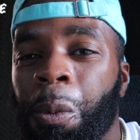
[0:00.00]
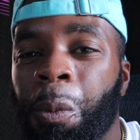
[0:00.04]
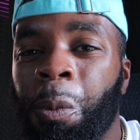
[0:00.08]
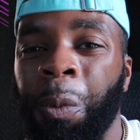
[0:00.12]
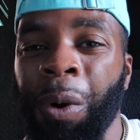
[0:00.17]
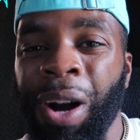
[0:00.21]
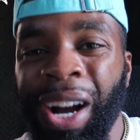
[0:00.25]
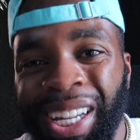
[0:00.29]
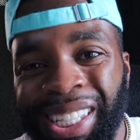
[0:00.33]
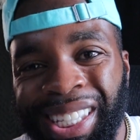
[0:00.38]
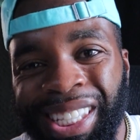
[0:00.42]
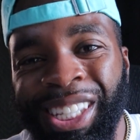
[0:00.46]

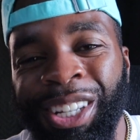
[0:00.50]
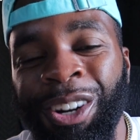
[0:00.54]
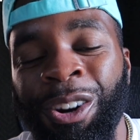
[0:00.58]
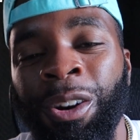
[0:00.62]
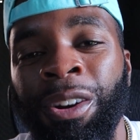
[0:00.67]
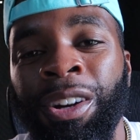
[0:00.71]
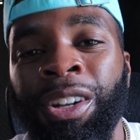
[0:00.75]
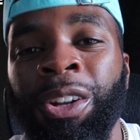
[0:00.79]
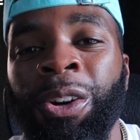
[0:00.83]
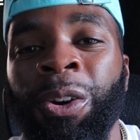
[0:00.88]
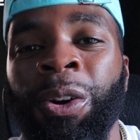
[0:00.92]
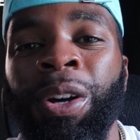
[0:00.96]
What's
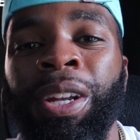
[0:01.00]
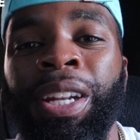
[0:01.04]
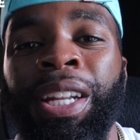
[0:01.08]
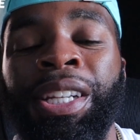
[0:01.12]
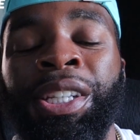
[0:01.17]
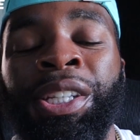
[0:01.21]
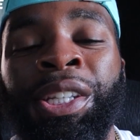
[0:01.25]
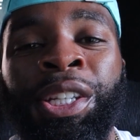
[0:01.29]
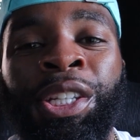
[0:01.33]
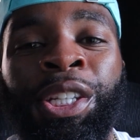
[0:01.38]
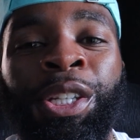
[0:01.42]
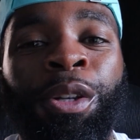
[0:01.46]
going on?
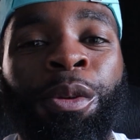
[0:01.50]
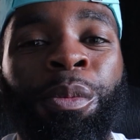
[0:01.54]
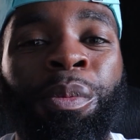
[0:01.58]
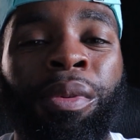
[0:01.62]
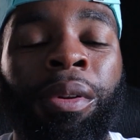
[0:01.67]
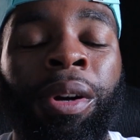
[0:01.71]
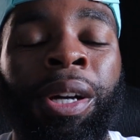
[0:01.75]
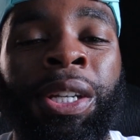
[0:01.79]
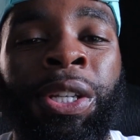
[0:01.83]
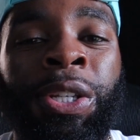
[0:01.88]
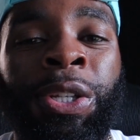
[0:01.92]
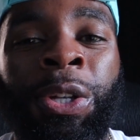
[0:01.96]
This is your
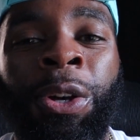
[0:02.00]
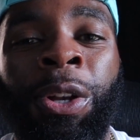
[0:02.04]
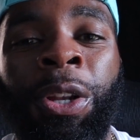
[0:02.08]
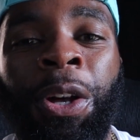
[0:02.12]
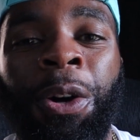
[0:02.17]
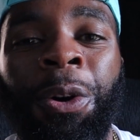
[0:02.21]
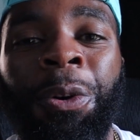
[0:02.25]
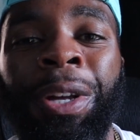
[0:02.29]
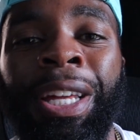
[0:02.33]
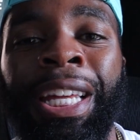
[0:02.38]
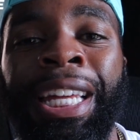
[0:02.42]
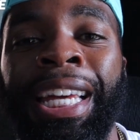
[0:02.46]
boy
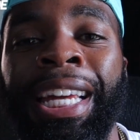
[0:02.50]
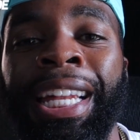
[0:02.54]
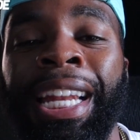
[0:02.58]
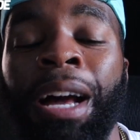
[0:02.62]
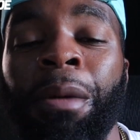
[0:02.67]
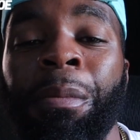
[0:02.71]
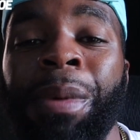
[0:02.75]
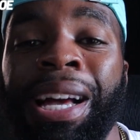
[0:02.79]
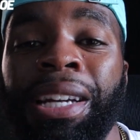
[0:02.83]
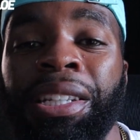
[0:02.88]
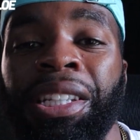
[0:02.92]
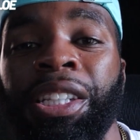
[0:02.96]
Solo E, and
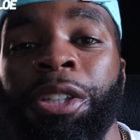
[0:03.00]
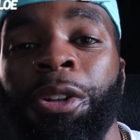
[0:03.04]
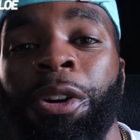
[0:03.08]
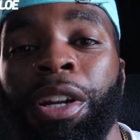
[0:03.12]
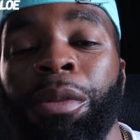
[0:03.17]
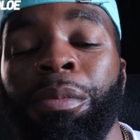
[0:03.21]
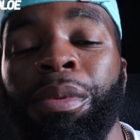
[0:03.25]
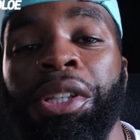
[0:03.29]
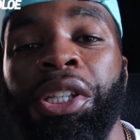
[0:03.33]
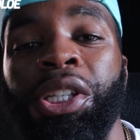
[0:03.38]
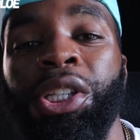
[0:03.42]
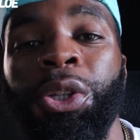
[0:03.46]
I'm actually going
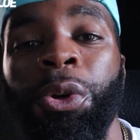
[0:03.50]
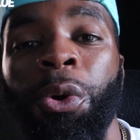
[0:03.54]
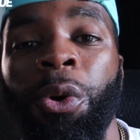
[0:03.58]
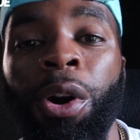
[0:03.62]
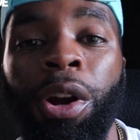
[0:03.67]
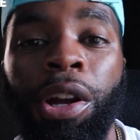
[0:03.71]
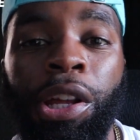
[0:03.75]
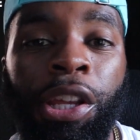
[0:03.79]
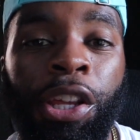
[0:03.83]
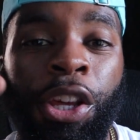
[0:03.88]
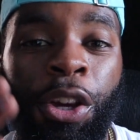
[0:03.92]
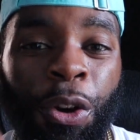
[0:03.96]
to be
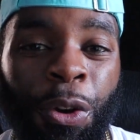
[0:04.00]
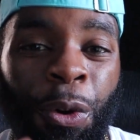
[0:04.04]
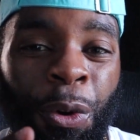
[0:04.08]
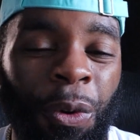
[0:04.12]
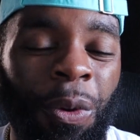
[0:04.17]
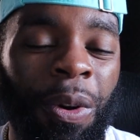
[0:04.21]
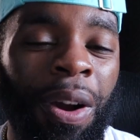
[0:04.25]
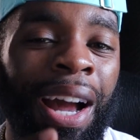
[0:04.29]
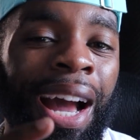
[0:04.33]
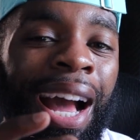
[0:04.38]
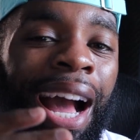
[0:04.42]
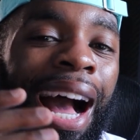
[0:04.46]
showing
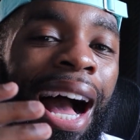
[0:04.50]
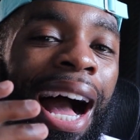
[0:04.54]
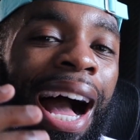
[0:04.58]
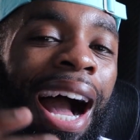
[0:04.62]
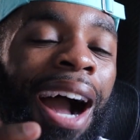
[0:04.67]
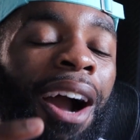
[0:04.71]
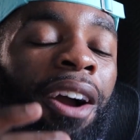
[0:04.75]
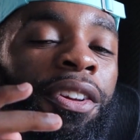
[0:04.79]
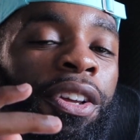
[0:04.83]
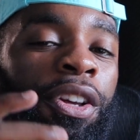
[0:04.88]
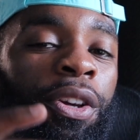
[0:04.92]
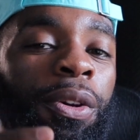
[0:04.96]
you
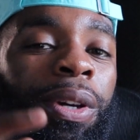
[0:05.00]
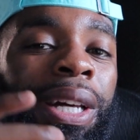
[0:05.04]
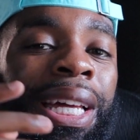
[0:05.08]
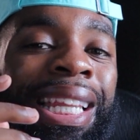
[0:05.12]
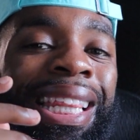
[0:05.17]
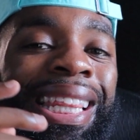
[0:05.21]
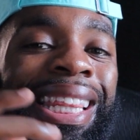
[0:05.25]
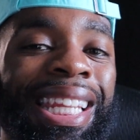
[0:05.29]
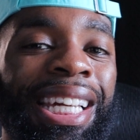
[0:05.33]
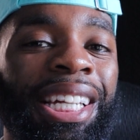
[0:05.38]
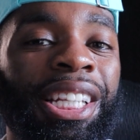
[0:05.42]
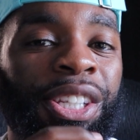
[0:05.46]
how you
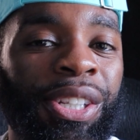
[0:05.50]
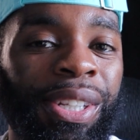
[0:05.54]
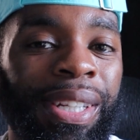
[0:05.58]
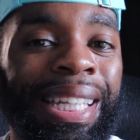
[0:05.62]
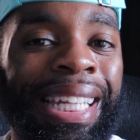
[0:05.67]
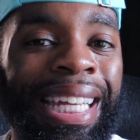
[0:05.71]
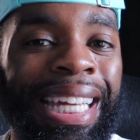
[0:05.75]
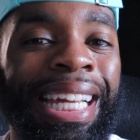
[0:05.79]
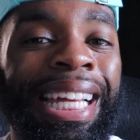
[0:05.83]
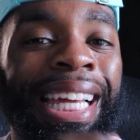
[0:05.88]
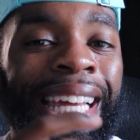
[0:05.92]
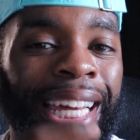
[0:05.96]
can
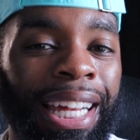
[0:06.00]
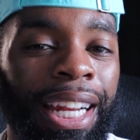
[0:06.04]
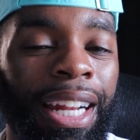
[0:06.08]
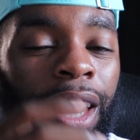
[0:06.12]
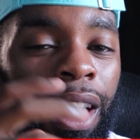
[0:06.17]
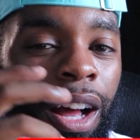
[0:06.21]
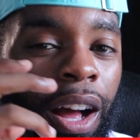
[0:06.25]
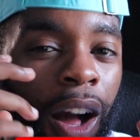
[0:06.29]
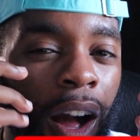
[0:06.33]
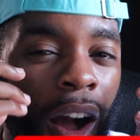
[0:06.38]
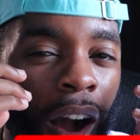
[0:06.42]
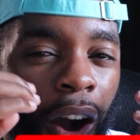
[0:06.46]
literally get
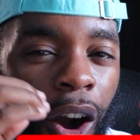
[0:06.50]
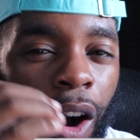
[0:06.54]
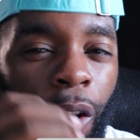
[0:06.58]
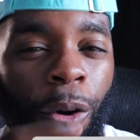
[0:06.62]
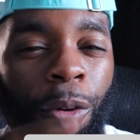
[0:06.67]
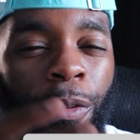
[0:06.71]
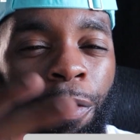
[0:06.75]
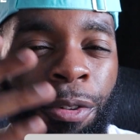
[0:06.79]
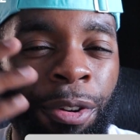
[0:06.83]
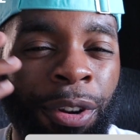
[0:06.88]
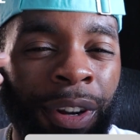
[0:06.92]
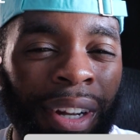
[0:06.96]

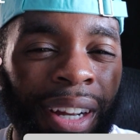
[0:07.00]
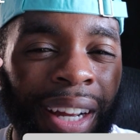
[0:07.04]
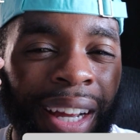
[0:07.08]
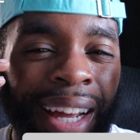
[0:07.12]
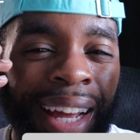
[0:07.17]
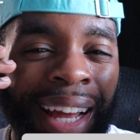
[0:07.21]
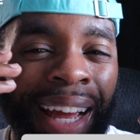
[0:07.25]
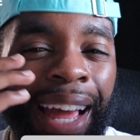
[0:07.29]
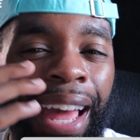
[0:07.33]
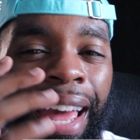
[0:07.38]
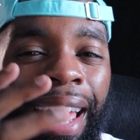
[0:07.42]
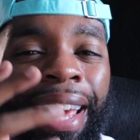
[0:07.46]
over
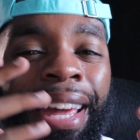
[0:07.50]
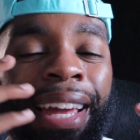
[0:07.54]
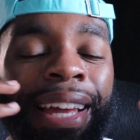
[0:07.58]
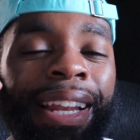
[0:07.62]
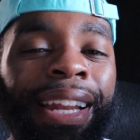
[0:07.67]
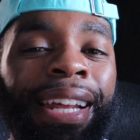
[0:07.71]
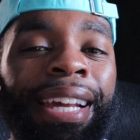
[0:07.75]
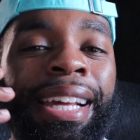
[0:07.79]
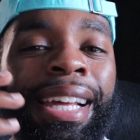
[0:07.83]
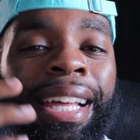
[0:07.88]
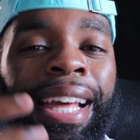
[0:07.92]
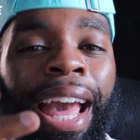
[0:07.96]

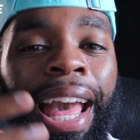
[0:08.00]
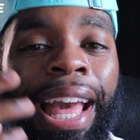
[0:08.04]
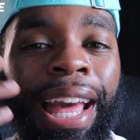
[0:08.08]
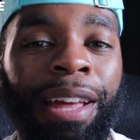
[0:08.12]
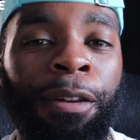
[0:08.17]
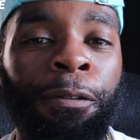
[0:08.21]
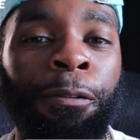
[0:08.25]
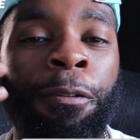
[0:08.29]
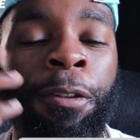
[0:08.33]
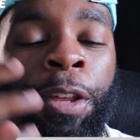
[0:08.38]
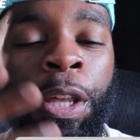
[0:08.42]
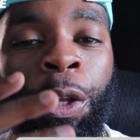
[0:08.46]

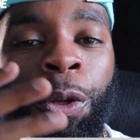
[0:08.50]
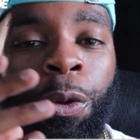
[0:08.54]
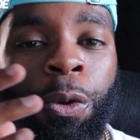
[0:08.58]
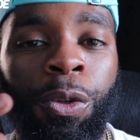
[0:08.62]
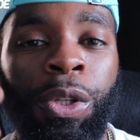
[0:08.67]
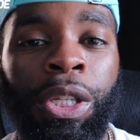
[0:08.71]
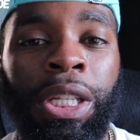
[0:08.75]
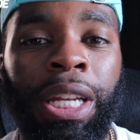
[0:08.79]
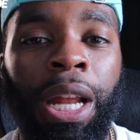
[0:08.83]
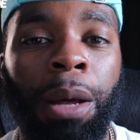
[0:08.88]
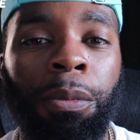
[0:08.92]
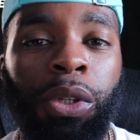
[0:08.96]
80k
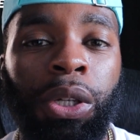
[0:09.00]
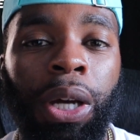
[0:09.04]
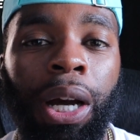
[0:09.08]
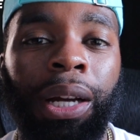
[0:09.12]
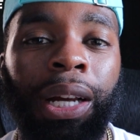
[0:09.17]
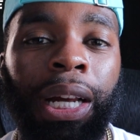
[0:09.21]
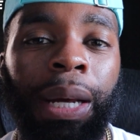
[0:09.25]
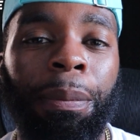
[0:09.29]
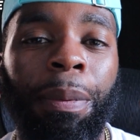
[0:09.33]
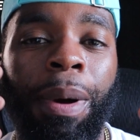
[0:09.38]
views, and I'm talking